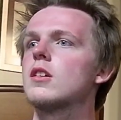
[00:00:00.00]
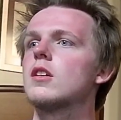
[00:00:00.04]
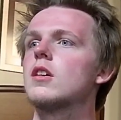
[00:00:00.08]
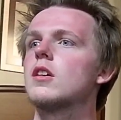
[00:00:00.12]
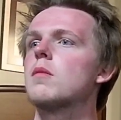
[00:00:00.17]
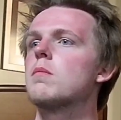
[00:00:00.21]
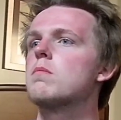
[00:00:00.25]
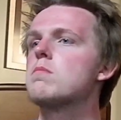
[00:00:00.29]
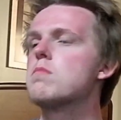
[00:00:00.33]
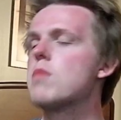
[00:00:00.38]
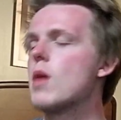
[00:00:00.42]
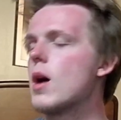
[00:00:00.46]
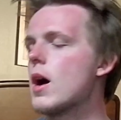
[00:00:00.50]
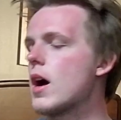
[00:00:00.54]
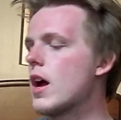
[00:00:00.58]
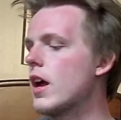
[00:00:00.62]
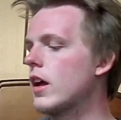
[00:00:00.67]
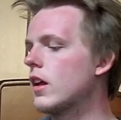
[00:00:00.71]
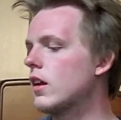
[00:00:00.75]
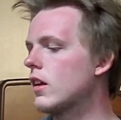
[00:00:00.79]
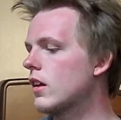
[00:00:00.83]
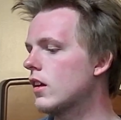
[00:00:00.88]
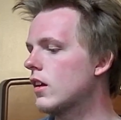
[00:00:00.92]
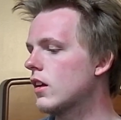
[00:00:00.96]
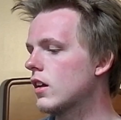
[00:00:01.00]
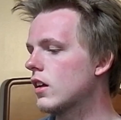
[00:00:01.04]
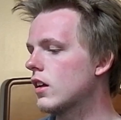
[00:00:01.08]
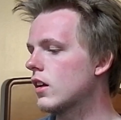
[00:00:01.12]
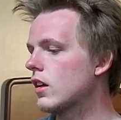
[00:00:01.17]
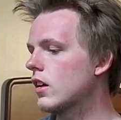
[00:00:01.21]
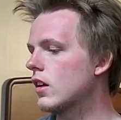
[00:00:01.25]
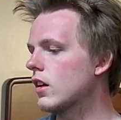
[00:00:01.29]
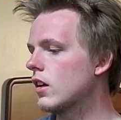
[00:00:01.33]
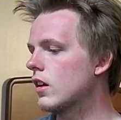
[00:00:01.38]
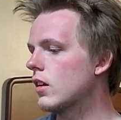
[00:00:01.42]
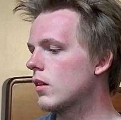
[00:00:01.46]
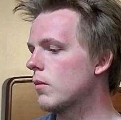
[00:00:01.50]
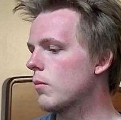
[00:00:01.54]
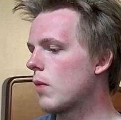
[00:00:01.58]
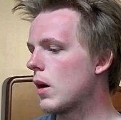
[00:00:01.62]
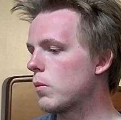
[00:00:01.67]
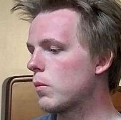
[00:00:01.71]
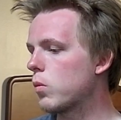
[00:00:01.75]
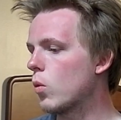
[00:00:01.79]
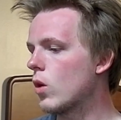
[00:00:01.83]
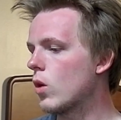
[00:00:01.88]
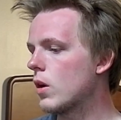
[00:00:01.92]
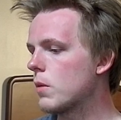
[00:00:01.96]
But my
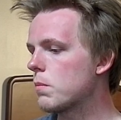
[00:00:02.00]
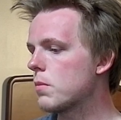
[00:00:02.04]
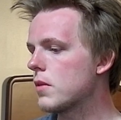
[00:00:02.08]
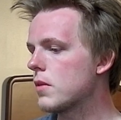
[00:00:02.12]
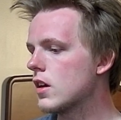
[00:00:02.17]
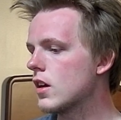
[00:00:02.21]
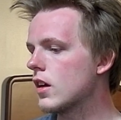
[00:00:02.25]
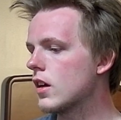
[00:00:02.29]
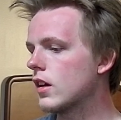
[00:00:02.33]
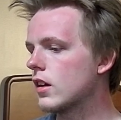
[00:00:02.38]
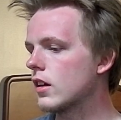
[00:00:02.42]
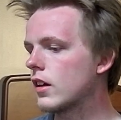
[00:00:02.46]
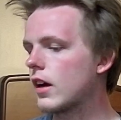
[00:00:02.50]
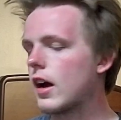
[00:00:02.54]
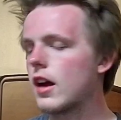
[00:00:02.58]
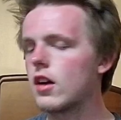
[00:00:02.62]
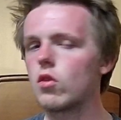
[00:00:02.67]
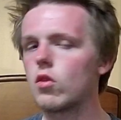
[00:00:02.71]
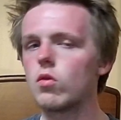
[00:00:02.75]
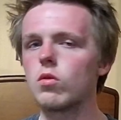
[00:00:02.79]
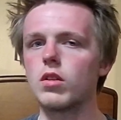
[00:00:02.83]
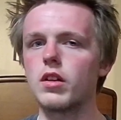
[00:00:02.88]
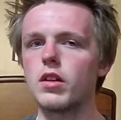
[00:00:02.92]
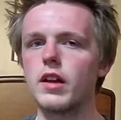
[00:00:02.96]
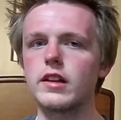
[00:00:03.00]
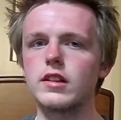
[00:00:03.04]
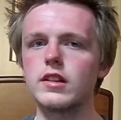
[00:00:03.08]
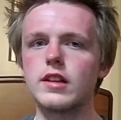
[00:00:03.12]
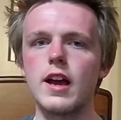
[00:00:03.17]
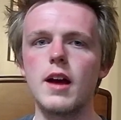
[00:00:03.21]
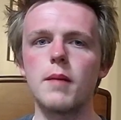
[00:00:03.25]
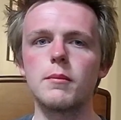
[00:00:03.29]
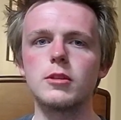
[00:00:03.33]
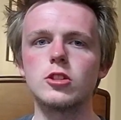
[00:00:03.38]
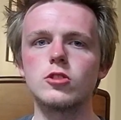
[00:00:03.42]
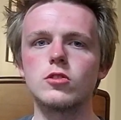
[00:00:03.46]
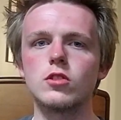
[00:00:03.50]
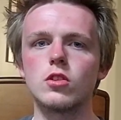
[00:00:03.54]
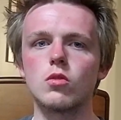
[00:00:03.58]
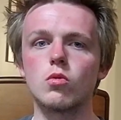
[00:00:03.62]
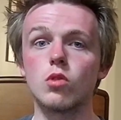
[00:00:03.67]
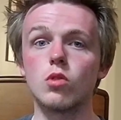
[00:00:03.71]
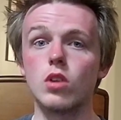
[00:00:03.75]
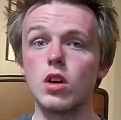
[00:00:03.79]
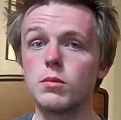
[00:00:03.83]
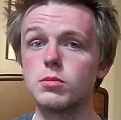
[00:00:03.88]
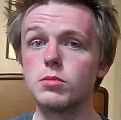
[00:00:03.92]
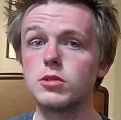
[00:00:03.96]
point being, it kind of like the atmosphere
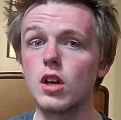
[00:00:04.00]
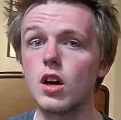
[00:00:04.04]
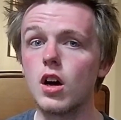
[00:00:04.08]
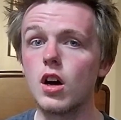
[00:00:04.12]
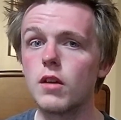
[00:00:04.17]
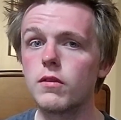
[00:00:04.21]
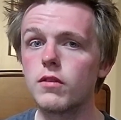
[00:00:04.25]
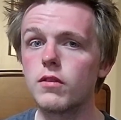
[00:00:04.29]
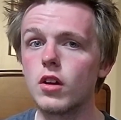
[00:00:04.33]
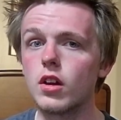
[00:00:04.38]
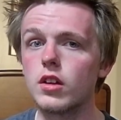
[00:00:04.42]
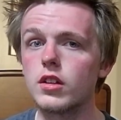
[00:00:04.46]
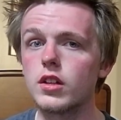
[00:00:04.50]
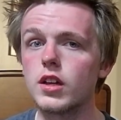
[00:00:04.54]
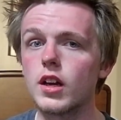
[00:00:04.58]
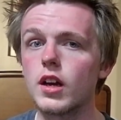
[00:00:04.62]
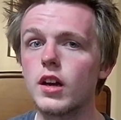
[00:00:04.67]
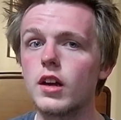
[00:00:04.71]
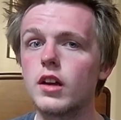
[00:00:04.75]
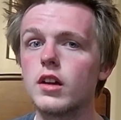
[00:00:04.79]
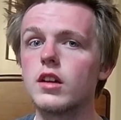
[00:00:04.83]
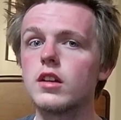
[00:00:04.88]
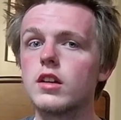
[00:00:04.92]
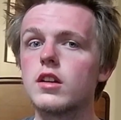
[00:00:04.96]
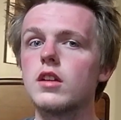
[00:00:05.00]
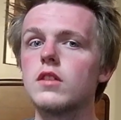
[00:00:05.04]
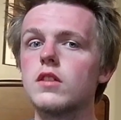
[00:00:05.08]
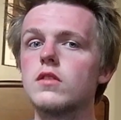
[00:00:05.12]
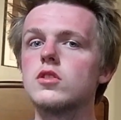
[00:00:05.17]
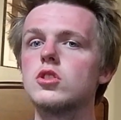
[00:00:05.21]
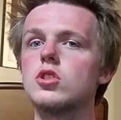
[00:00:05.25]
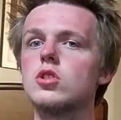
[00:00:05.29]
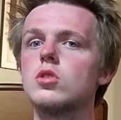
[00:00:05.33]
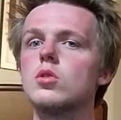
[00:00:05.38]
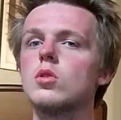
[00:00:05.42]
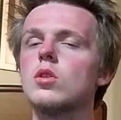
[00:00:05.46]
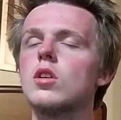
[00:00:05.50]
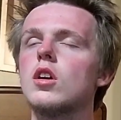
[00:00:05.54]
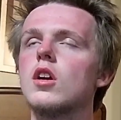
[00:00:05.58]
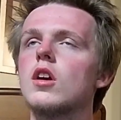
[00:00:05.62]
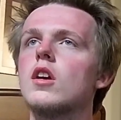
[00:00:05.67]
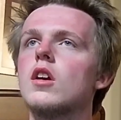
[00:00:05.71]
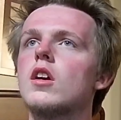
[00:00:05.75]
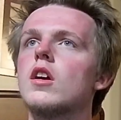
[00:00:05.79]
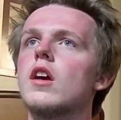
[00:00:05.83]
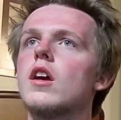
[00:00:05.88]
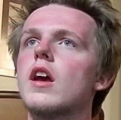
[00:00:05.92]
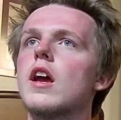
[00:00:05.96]
rubs off on you and it gives you
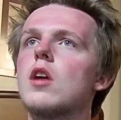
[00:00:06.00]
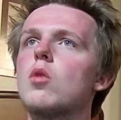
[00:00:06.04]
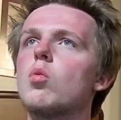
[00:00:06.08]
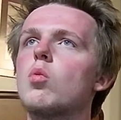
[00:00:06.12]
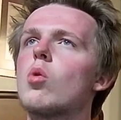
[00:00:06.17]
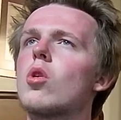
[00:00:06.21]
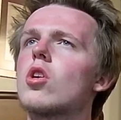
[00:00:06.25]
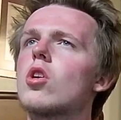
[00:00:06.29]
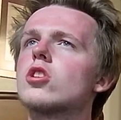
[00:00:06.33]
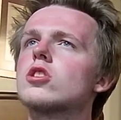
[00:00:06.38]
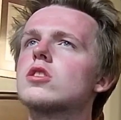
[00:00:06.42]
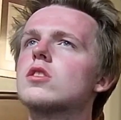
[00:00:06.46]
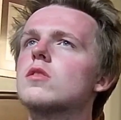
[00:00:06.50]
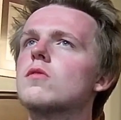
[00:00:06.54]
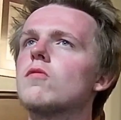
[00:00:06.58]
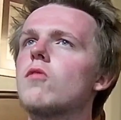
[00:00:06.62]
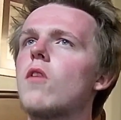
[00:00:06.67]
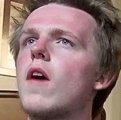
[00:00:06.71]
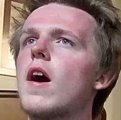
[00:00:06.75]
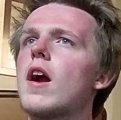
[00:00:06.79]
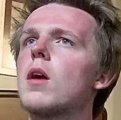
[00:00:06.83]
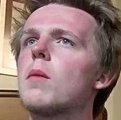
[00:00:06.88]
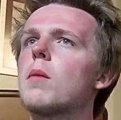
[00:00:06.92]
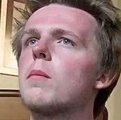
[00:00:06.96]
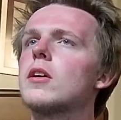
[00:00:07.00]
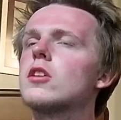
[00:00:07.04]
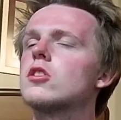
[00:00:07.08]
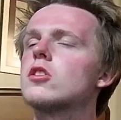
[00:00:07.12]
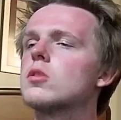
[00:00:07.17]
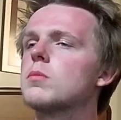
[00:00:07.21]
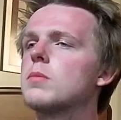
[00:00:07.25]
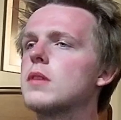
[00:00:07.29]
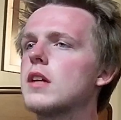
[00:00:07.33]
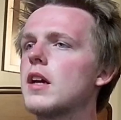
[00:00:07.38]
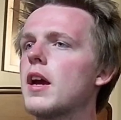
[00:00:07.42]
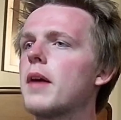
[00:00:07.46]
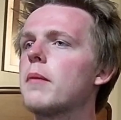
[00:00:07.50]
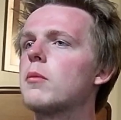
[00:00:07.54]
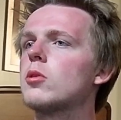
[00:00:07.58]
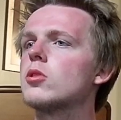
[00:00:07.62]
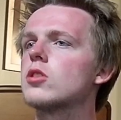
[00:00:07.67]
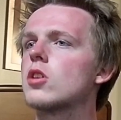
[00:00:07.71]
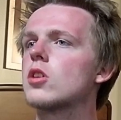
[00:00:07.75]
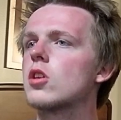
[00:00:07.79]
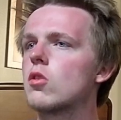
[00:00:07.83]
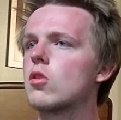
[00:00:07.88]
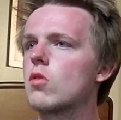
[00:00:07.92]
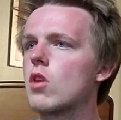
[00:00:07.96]
a worse environment to be able to
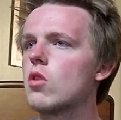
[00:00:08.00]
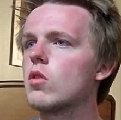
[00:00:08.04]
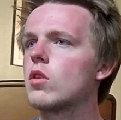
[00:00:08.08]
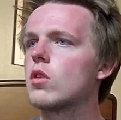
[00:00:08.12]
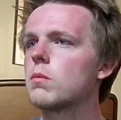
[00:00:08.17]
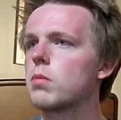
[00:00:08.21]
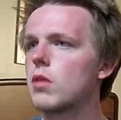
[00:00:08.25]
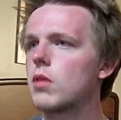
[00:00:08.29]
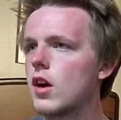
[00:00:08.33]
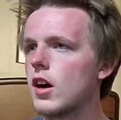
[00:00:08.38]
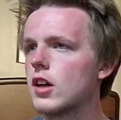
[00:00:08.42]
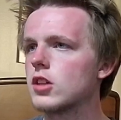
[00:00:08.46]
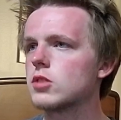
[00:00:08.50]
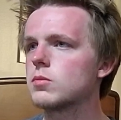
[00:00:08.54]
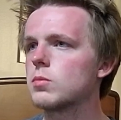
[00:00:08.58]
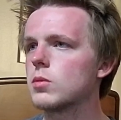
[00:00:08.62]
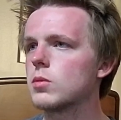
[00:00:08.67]
grow and prosper.